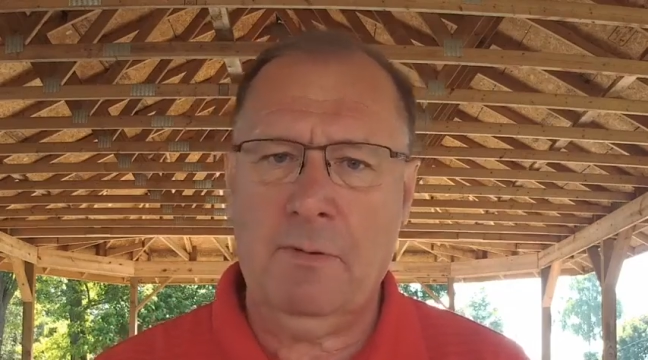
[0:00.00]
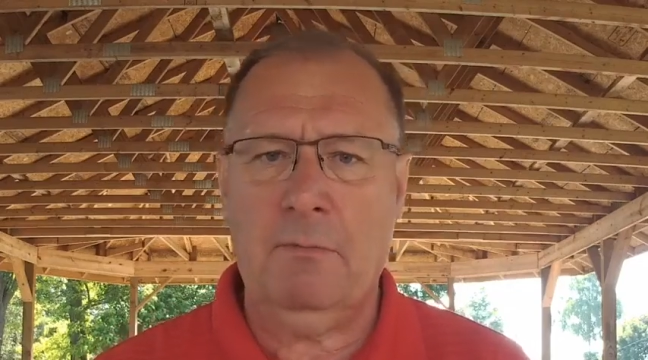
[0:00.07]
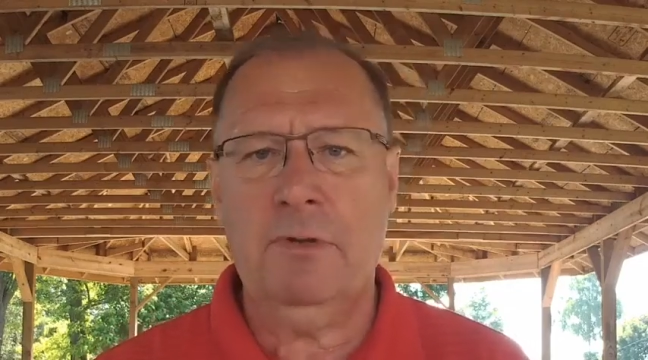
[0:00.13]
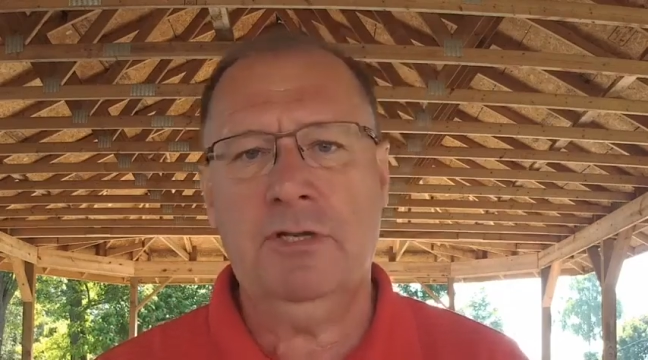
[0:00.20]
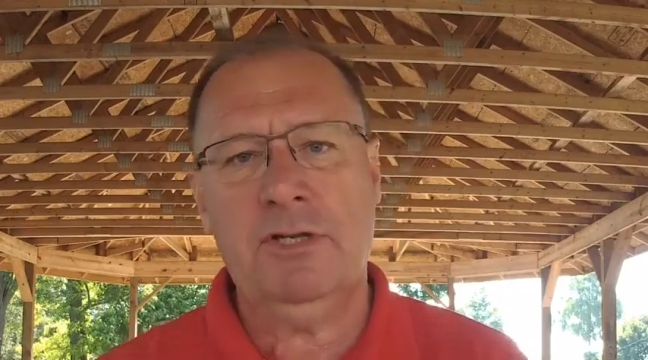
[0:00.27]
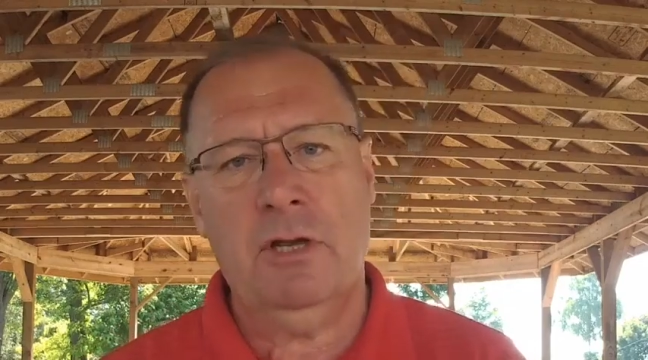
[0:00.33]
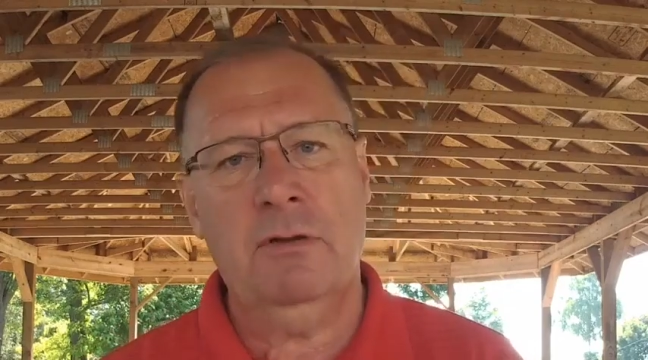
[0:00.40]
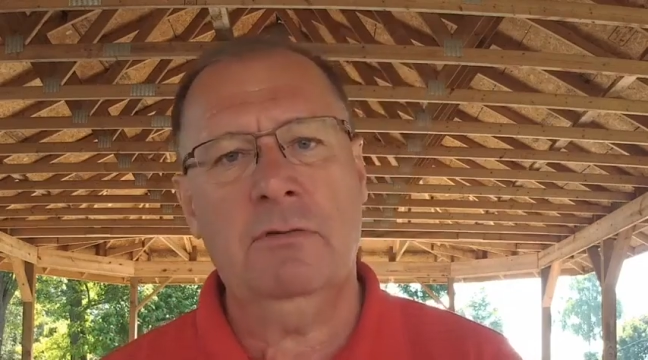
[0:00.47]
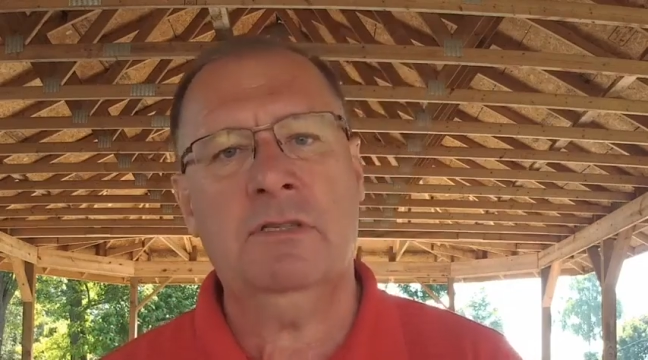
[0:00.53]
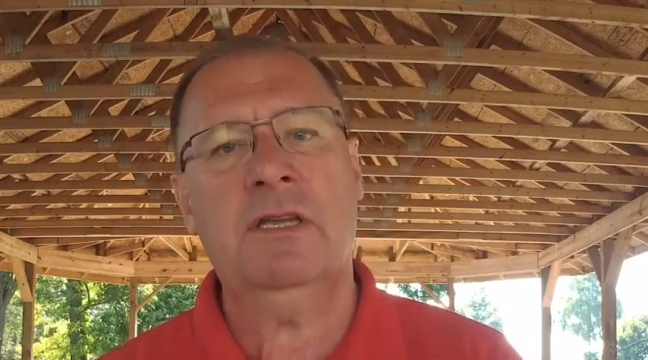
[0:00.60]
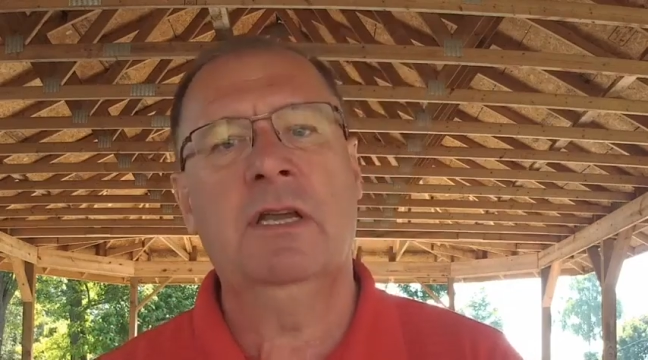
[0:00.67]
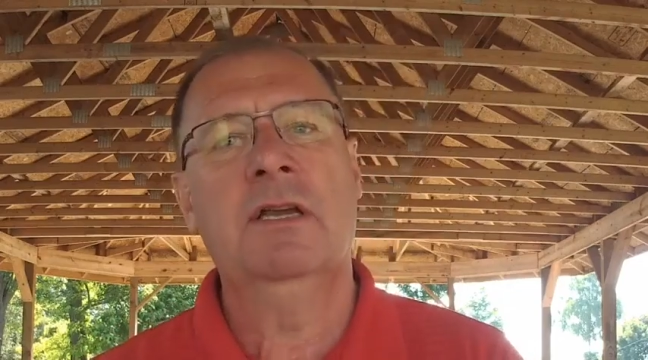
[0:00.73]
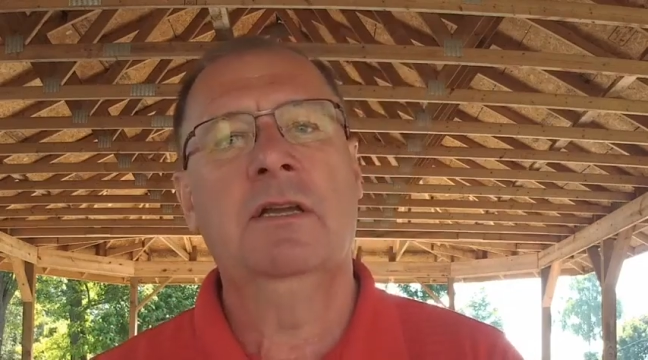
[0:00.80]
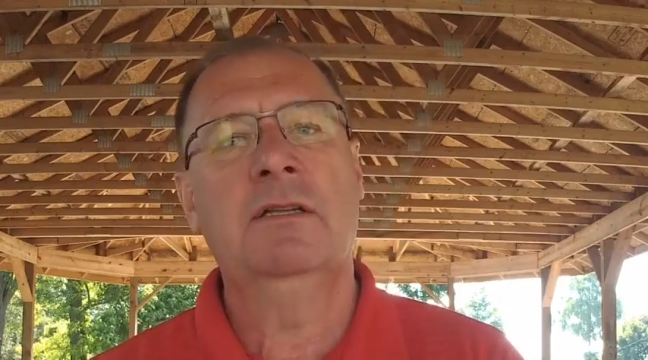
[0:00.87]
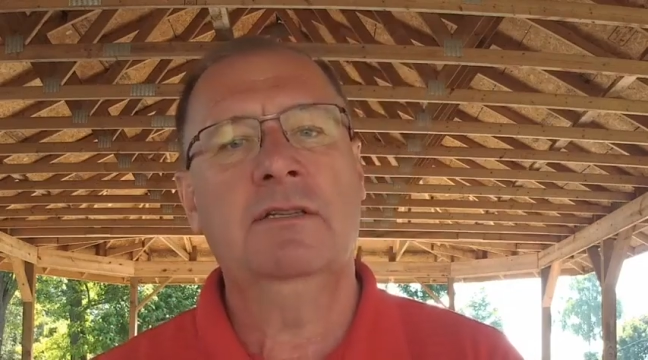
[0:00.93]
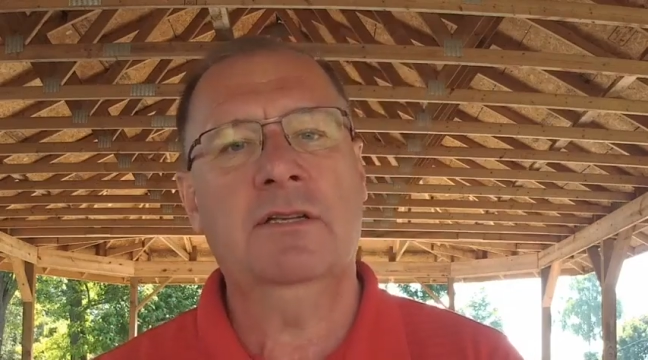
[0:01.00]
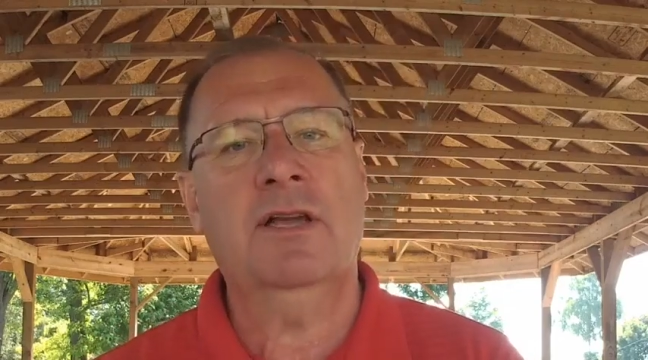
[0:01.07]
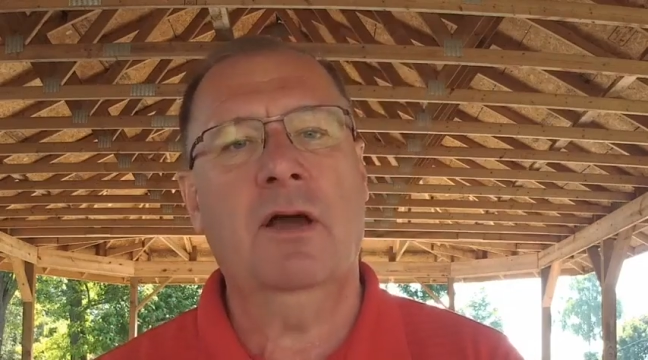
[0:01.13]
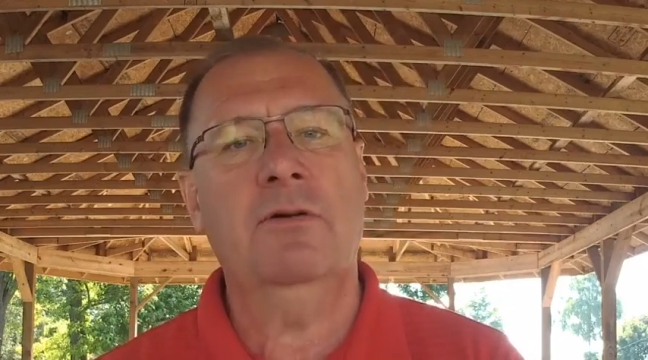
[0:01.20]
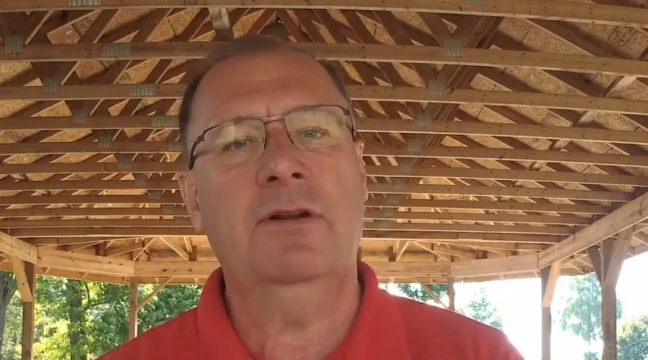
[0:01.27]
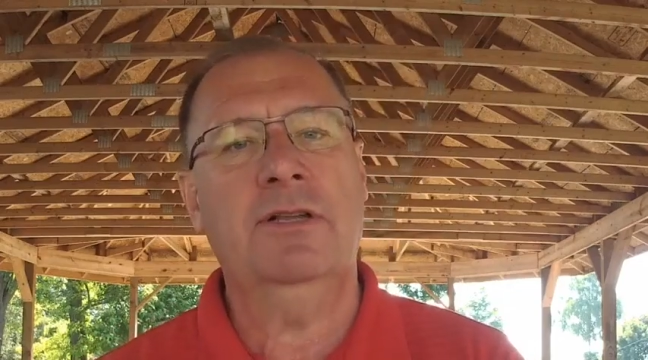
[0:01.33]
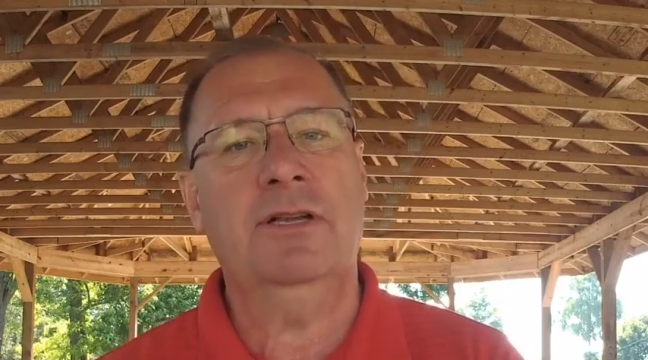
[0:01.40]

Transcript: but we chose to go to